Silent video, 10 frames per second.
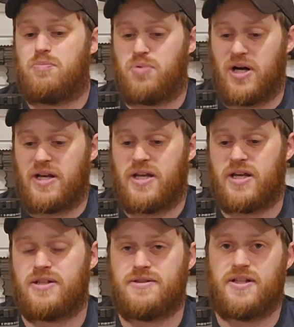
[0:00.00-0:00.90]
But
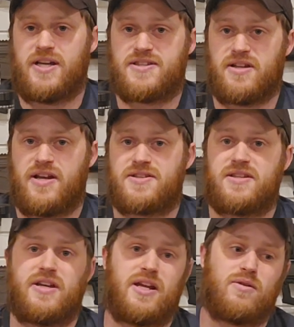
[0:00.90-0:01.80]
it's
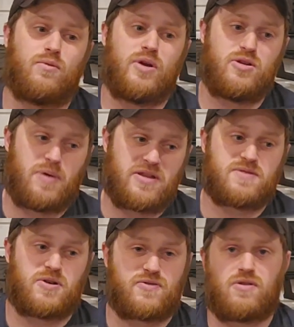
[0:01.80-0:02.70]
nice, and when you pay
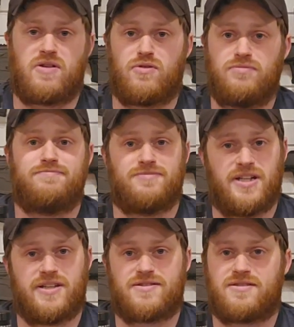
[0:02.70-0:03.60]
this much for a rifle,
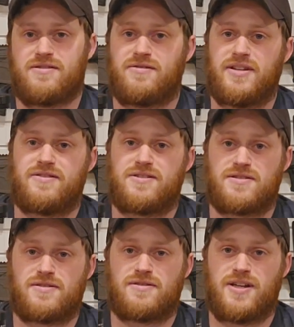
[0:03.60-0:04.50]
it's
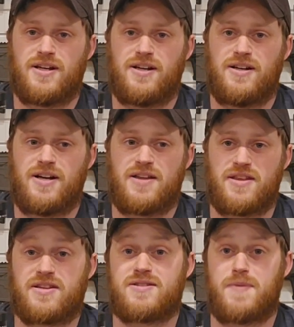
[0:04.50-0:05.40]
I
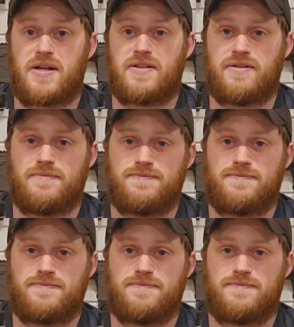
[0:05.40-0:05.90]
think expected.